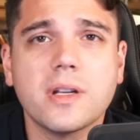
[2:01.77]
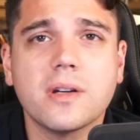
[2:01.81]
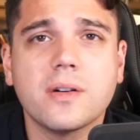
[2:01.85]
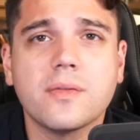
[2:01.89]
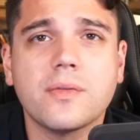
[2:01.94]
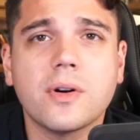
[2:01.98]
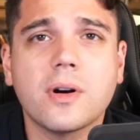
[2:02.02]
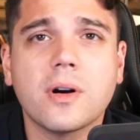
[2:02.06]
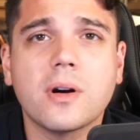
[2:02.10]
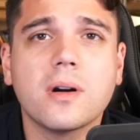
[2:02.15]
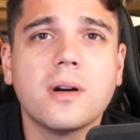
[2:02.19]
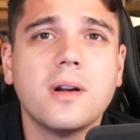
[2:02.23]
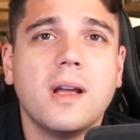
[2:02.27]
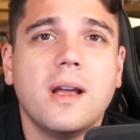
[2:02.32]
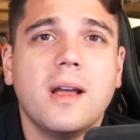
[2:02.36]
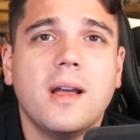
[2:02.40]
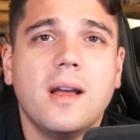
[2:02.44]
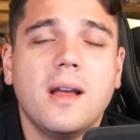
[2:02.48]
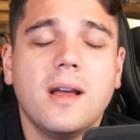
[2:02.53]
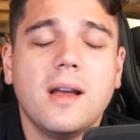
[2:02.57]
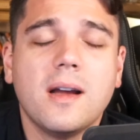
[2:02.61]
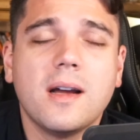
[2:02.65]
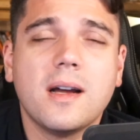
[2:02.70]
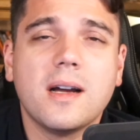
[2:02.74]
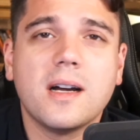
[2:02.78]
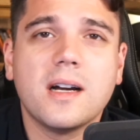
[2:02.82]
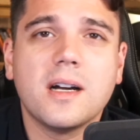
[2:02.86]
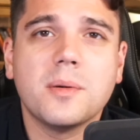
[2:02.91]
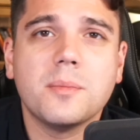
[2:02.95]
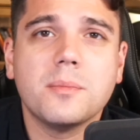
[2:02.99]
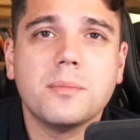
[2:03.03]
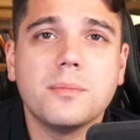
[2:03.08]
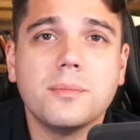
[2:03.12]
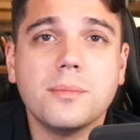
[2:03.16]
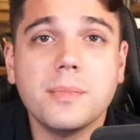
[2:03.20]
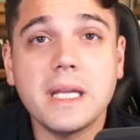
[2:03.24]
of our
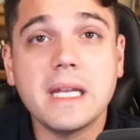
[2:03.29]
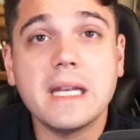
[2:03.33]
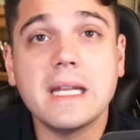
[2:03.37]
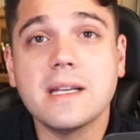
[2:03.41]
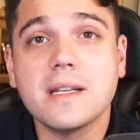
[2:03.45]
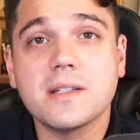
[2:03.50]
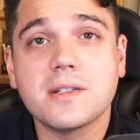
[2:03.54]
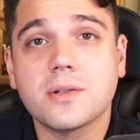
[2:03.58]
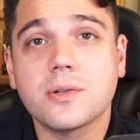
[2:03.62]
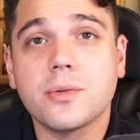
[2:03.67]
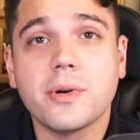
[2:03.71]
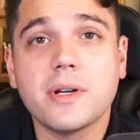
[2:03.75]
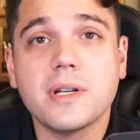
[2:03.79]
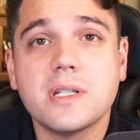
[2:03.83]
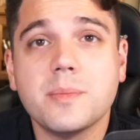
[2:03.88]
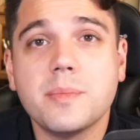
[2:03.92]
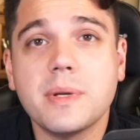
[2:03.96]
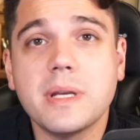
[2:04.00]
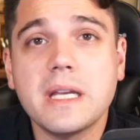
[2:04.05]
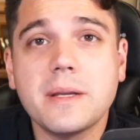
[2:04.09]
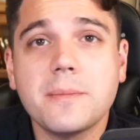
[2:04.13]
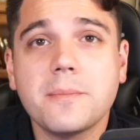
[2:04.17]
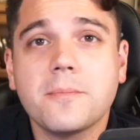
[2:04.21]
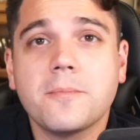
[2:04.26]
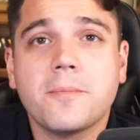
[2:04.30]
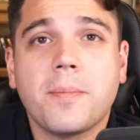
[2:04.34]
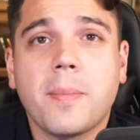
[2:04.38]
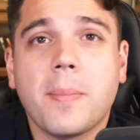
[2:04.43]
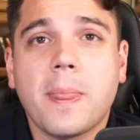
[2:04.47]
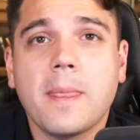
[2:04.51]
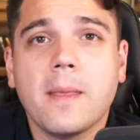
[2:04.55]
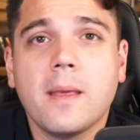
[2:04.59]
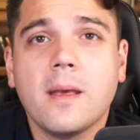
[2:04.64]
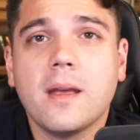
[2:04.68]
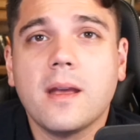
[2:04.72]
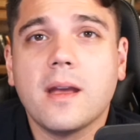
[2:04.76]
meetings are going to be.
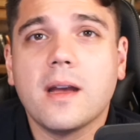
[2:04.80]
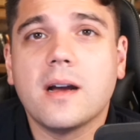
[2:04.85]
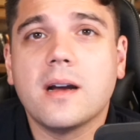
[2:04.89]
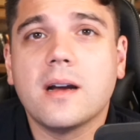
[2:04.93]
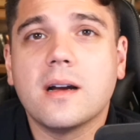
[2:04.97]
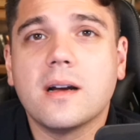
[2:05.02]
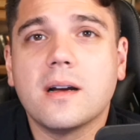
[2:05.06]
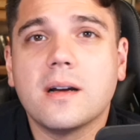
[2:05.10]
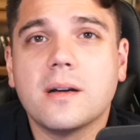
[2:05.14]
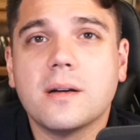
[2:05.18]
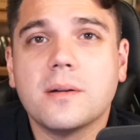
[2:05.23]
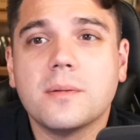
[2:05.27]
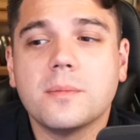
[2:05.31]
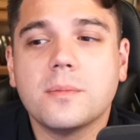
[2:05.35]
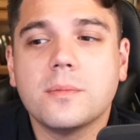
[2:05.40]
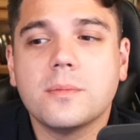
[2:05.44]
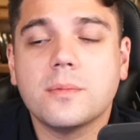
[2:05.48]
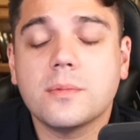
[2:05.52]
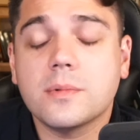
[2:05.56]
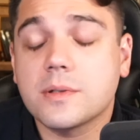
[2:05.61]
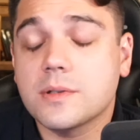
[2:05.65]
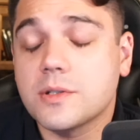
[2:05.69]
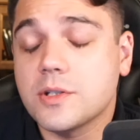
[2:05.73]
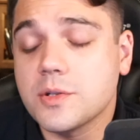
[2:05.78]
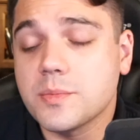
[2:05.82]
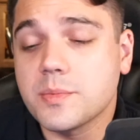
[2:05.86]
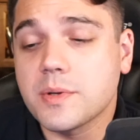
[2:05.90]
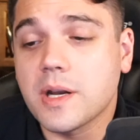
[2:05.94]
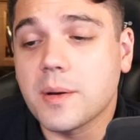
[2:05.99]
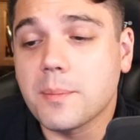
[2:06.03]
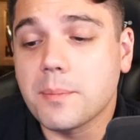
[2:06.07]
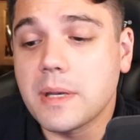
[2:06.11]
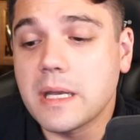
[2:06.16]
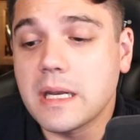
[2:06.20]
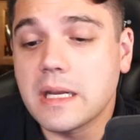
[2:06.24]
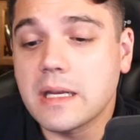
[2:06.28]
Excuse me,
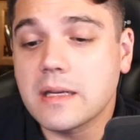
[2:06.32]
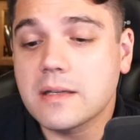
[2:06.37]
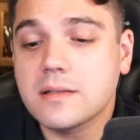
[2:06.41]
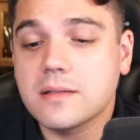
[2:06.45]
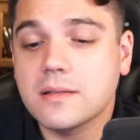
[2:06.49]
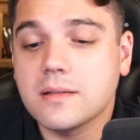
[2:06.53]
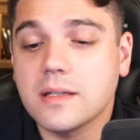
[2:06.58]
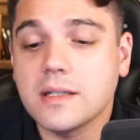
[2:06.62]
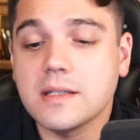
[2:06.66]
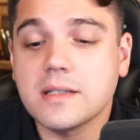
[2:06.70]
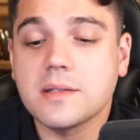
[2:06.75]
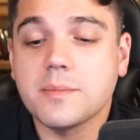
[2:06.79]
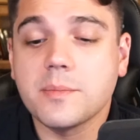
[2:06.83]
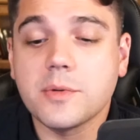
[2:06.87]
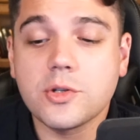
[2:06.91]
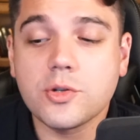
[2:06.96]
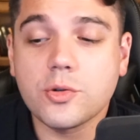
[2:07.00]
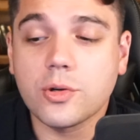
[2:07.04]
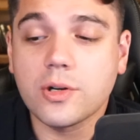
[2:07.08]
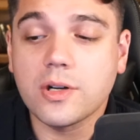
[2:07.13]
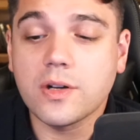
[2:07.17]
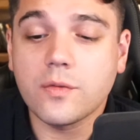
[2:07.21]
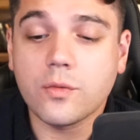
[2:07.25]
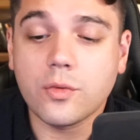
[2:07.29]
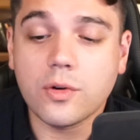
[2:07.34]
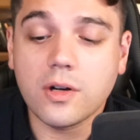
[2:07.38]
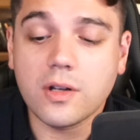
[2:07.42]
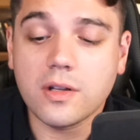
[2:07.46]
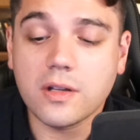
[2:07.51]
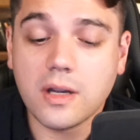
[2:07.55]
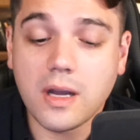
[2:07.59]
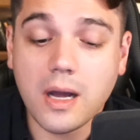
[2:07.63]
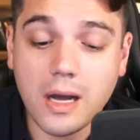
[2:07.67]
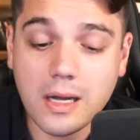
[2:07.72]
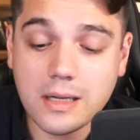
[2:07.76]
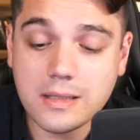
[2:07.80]
not meetings. It is the majority of where all
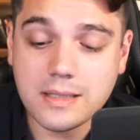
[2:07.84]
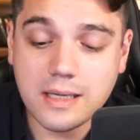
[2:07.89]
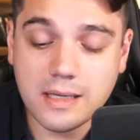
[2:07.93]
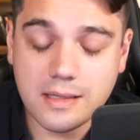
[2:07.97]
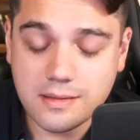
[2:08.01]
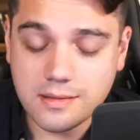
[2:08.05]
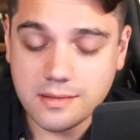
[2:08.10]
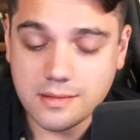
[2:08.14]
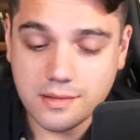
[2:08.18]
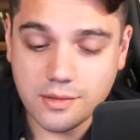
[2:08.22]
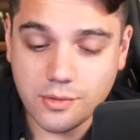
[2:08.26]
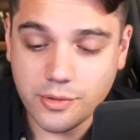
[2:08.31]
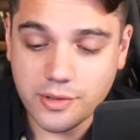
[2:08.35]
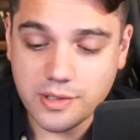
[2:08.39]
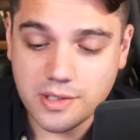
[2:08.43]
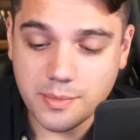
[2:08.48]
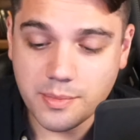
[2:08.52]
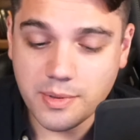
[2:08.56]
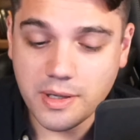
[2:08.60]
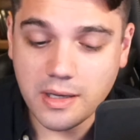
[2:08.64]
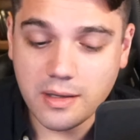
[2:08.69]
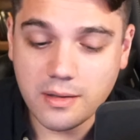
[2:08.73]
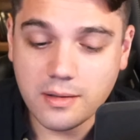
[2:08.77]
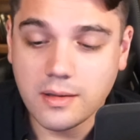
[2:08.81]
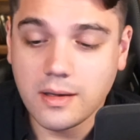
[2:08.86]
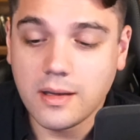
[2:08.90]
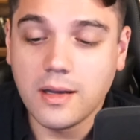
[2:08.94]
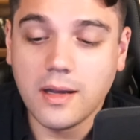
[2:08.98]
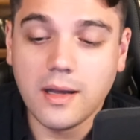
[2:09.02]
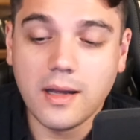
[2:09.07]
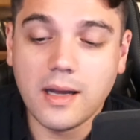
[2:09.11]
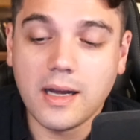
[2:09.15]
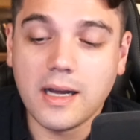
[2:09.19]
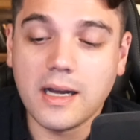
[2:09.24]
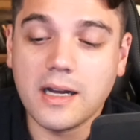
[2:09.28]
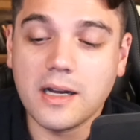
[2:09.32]
the content is going to be.
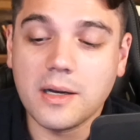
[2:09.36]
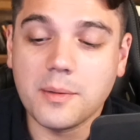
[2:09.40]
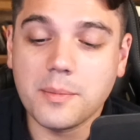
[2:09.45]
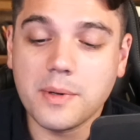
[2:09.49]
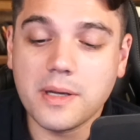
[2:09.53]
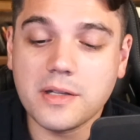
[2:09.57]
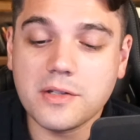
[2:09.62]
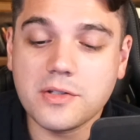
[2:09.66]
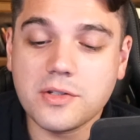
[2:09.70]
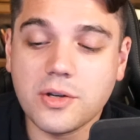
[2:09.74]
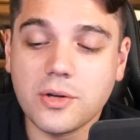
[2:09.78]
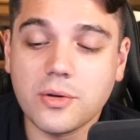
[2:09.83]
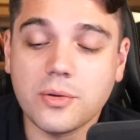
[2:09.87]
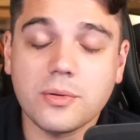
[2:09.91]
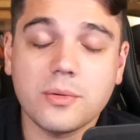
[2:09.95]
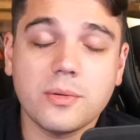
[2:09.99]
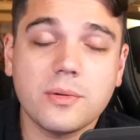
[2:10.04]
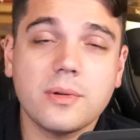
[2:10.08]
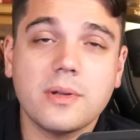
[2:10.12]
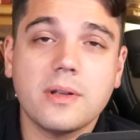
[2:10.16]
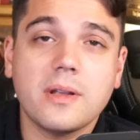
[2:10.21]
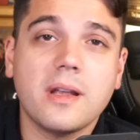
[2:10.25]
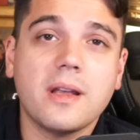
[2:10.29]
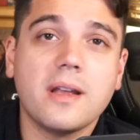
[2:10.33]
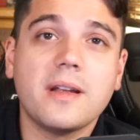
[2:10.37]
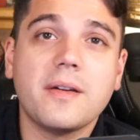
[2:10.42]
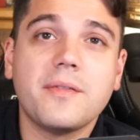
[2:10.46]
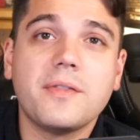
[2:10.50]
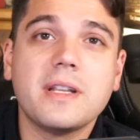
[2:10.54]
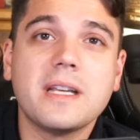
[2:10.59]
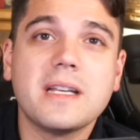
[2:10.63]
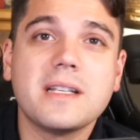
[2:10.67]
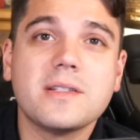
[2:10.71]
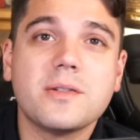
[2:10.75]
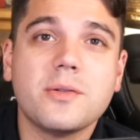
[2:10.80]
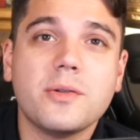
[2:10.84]
And so
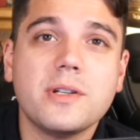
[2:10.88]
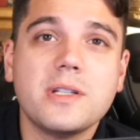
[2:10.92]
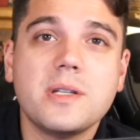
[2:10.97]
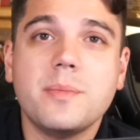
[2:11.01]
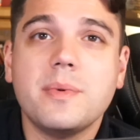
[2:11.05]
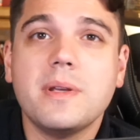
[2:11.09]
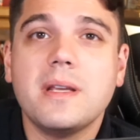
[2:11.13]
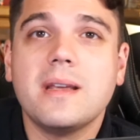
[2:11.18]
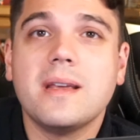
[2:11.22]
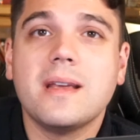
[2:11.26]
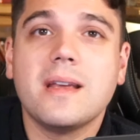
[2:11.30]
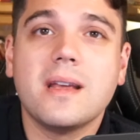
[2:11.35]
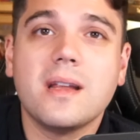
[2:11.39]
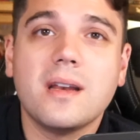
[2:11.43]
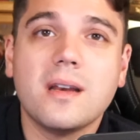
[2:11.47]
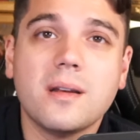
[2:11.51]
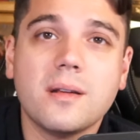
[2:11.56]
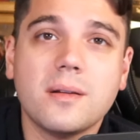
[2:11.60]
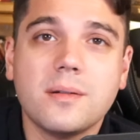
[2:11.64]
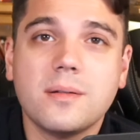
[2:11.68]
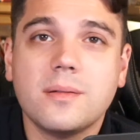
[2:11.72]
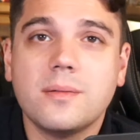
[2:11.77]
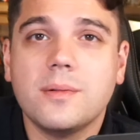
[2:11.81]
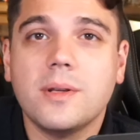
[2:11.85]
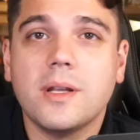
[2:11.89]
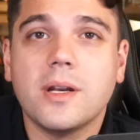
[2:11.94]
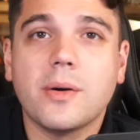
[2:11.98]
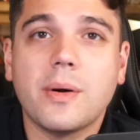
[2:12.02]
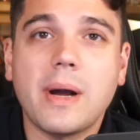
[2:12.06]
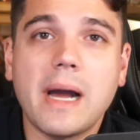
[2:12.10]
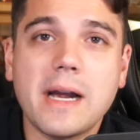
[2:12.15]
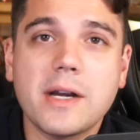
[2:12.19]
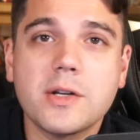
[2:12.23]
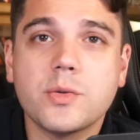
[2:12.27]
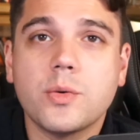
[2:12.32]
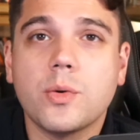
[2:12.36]
everything is going to be in
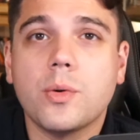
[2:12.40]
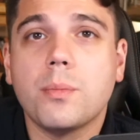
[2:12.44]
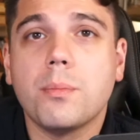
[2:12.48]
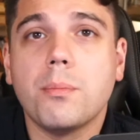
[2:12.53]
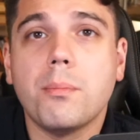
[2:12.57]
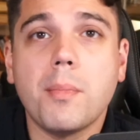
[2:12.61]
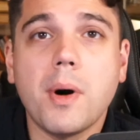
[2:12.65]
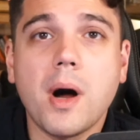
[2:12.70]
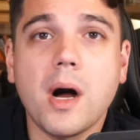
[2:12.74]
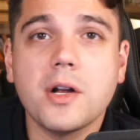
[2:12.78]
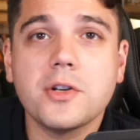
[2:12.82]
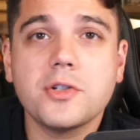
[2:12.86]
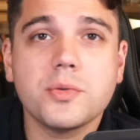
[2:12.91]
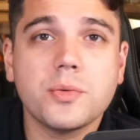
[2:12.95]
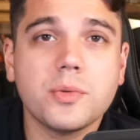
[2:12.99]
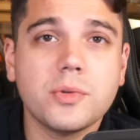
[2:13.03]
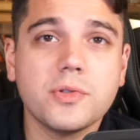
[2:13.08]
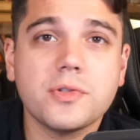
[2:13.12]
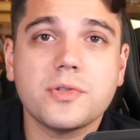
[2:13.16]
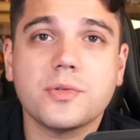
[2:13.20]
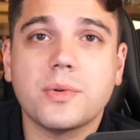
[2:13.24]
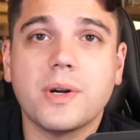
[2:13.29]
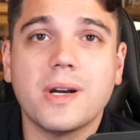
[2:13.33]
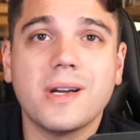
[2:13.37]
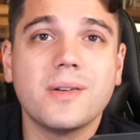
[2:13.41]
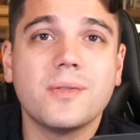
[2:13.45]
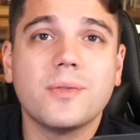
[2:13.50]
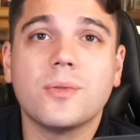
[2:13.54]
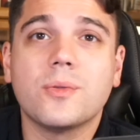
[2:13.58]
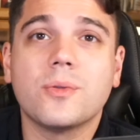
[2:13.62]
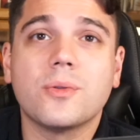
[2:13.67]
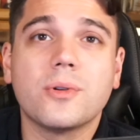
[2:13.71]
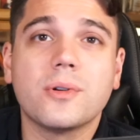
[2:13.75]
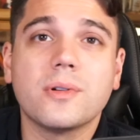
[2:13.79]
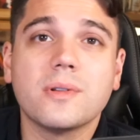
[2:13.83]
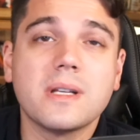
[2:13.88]
actual modules, right?
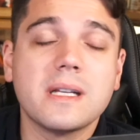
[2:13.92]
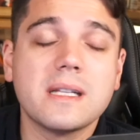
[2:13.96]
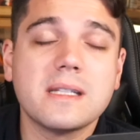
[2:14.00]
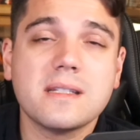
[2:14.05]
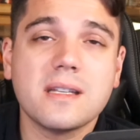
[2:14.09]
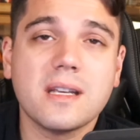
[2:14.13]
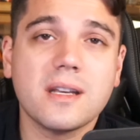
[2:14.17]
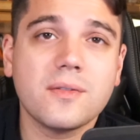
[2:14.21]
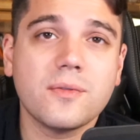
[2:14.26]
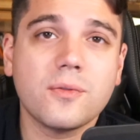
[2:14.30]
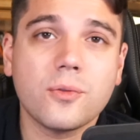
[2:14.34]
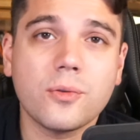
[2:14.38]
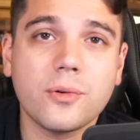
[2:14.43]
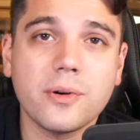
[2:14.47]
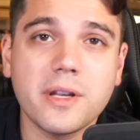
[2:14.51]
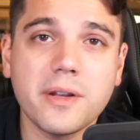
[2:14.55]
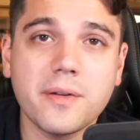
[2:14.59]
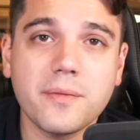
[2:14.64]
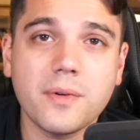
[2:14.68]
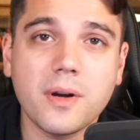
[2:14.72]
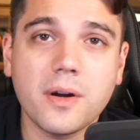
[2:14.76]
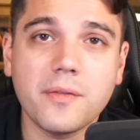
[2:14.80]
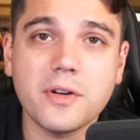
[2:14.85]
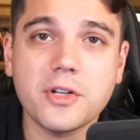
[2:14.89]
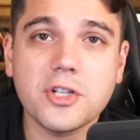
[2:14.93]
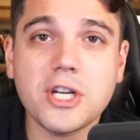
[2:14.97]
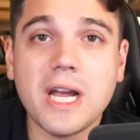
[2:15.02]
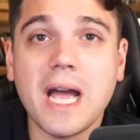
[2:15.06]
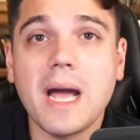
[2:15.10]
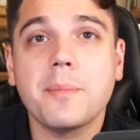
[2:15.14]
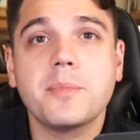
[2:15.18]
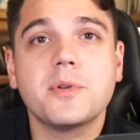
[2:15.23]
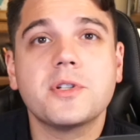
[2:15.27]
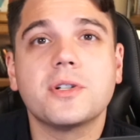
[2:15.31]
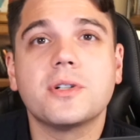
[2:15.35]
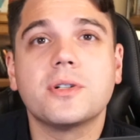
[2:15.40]
Or let's say for every
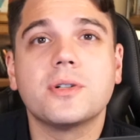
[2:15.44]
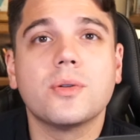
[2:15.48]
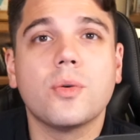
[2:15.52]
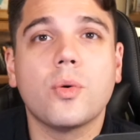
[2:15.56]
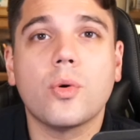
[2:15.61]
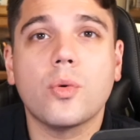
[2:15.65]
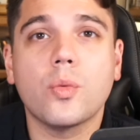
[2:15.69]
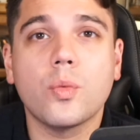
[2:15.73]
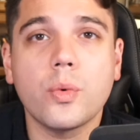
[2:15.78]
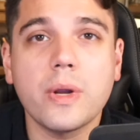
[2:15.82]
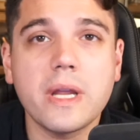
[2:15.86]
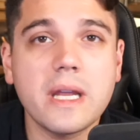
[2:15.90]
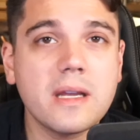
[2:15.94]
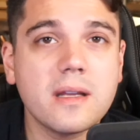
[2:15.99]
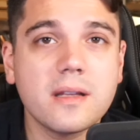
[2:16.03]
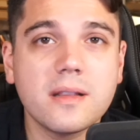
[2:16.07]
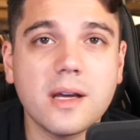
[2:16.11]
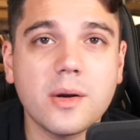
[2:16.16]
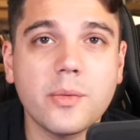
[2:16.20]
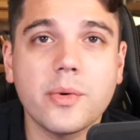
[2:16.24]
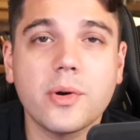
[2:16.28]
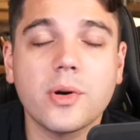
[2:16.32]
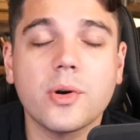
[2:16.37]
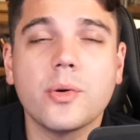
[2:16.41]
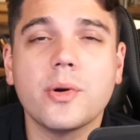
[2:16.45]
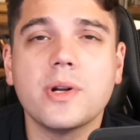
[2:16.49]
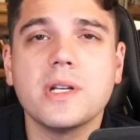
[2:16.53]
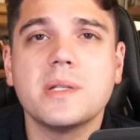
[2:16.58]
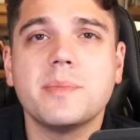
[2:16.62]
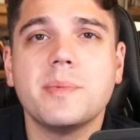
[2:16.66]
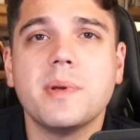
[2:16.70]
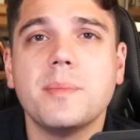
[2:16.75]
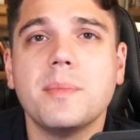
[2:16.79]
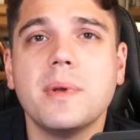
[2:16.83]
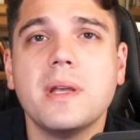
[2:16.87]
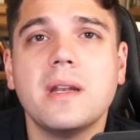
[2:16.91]
chapter or week that we are going
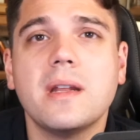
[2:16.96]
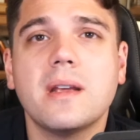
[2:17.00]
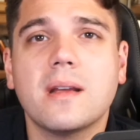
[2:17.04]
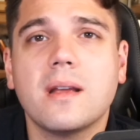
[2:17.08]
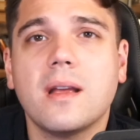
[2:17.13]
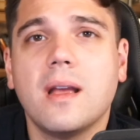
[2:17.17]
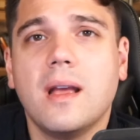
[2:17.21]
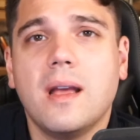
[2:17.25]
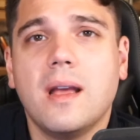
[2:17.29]
to be meeting,